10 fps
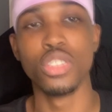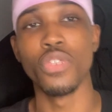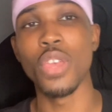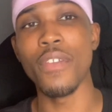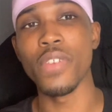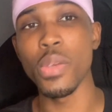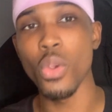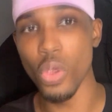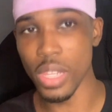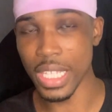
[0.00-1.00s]
So if you have
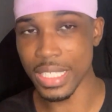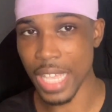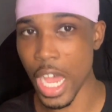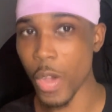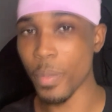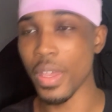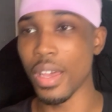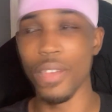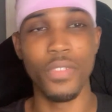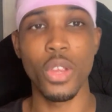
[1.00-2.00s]
very oily scalp,
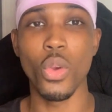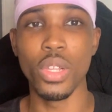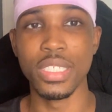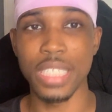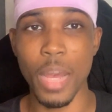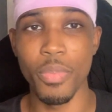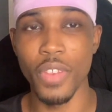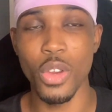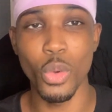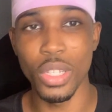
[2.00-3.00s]
very
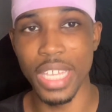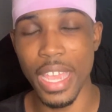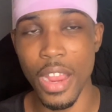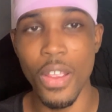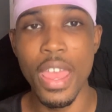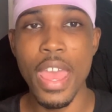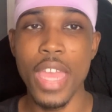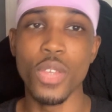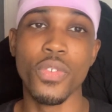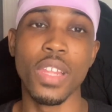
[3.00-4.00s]
oily hair,
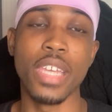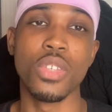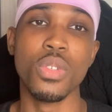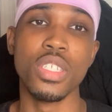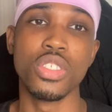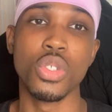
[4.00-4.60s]
and you feel like you need